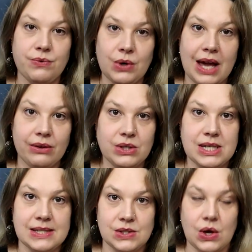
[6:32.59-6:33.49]
food
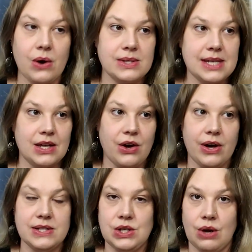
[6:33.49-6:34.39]
allergies in dogs can
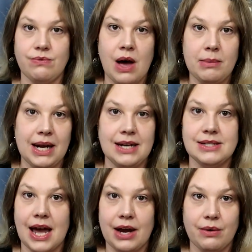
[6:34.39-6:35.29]
cause, vomiting,
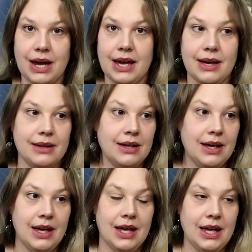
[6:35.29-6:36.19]
diarrhea,
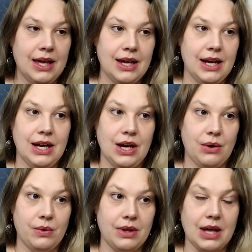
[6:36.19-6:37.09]

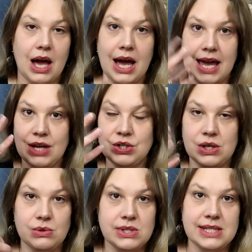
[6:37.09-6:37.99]
eye
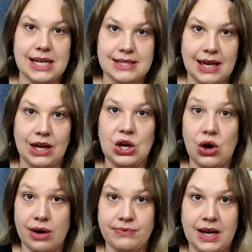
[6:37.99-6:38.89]
issues, sneezing,
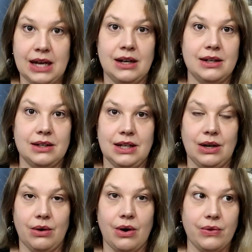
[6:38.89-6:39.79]
coughing,
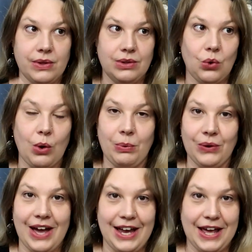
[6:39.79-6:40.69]
all the
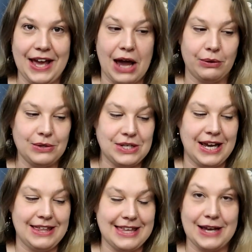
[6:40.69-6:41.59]
normal kind of
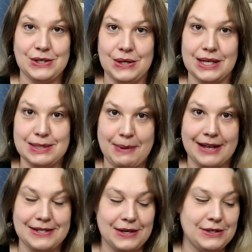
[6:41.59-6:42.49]
allergy things you'd
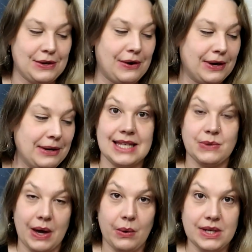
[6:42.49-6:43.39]
expect in a dog.
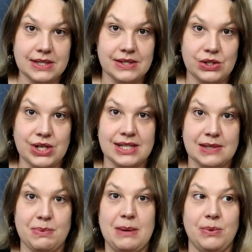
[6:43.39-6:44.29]
That's why I always suggest
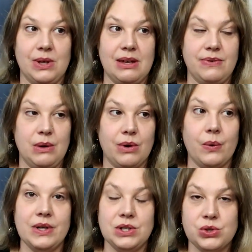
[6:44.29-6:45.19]
to people, if you are
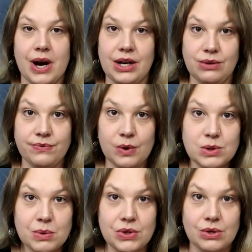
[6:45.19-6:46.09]
going to try new
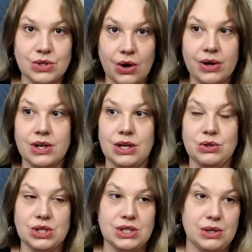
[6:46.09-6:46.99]
foods with your dog, you
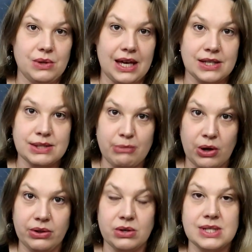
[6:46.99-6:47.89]
should do like a
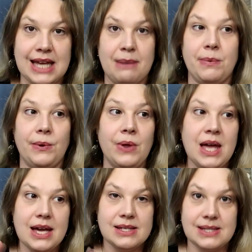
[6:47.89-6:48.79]
small little sample,
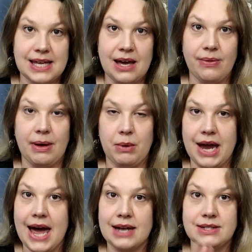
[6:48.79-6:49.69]
see how they
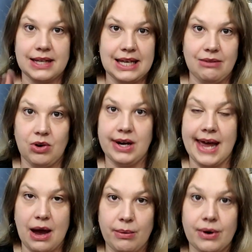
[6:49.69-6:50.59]
react, like give it an
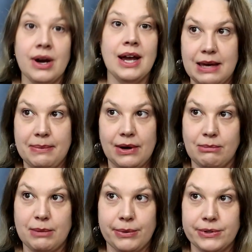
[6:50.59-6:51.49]
hour. I keep hearing
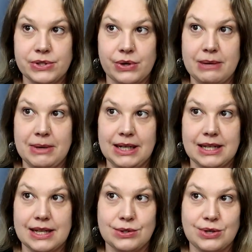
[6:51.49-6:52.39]
my bird screaming
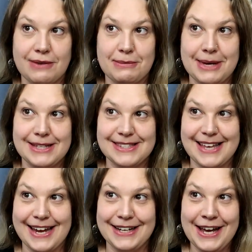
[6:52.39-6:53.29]
and it's driving me
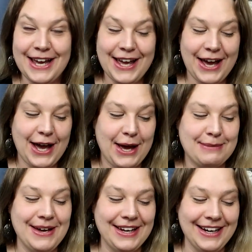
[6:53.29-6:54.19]
insane.
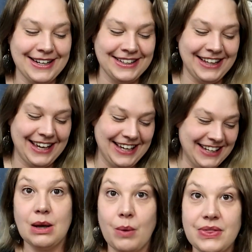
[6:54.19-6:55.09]

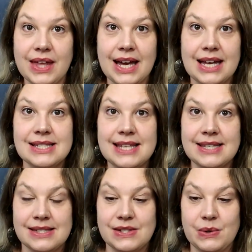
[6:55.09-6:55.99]
Now, one thing I can
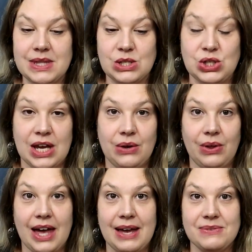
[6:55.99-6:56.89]
say since doing this channel,
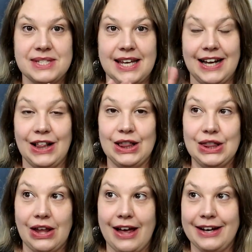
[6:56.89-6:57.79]
I have seen a
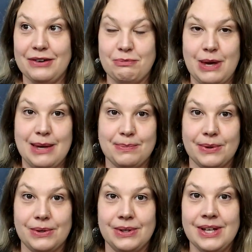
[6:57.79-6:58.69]
lot of
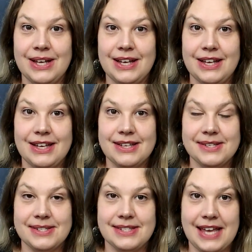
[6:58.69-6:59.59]
people
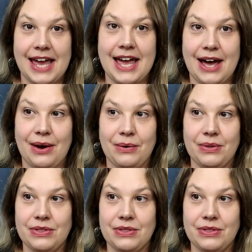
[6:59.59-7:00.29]
say how